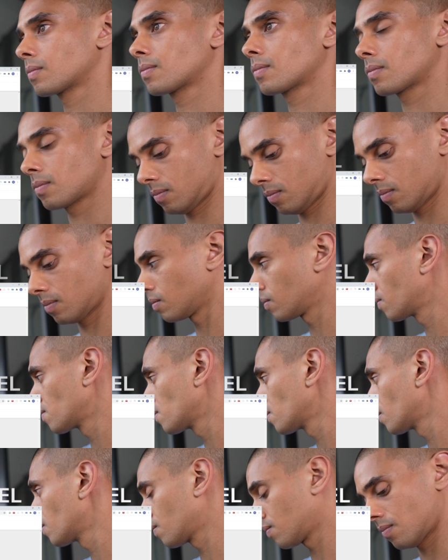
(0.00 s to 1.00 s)

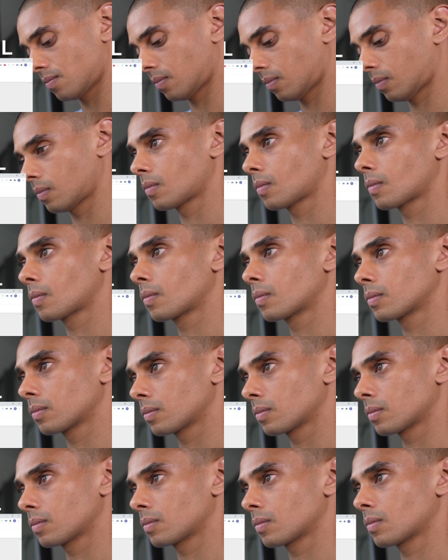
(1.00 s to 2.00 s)

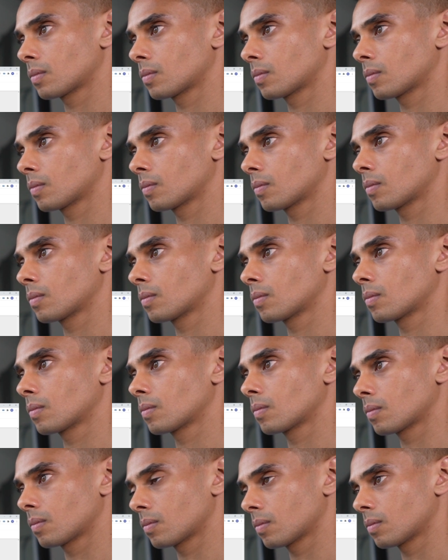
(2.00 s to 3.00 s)

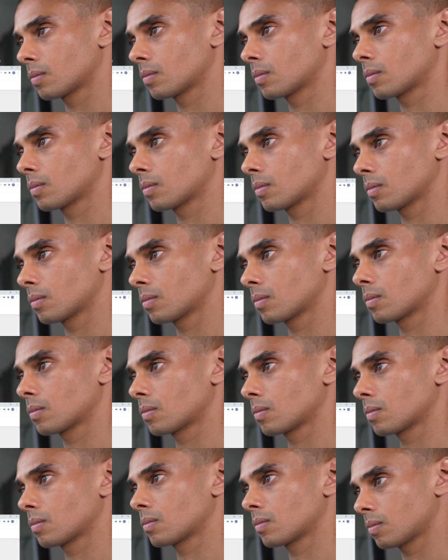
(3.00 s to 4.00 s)

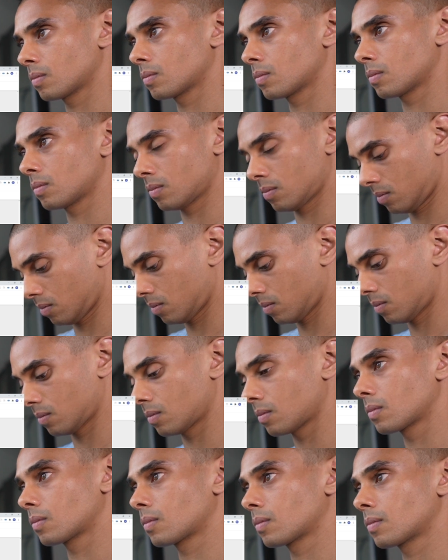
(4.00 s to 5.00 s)

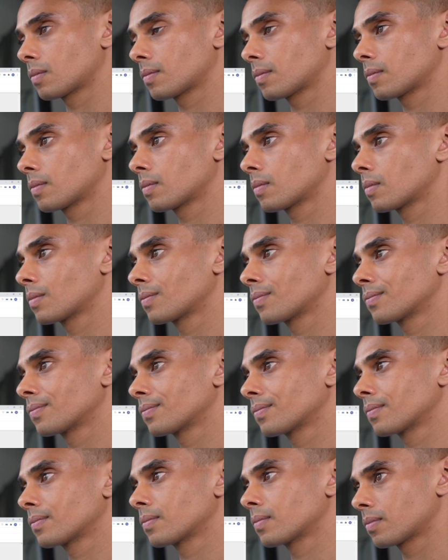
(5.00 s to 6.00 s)

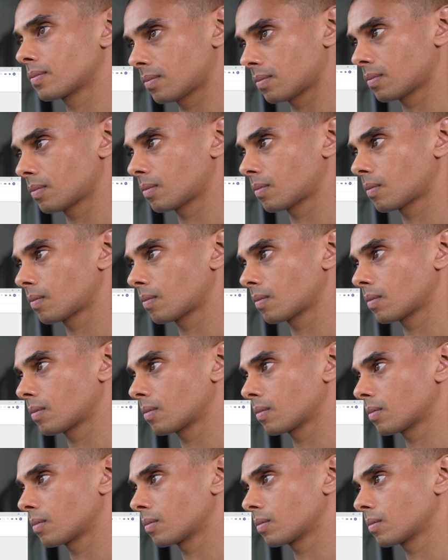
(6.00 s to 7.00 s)

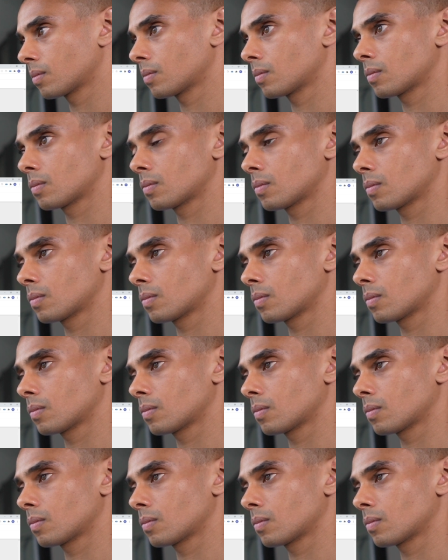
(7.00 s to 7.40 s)
Nobody speaks.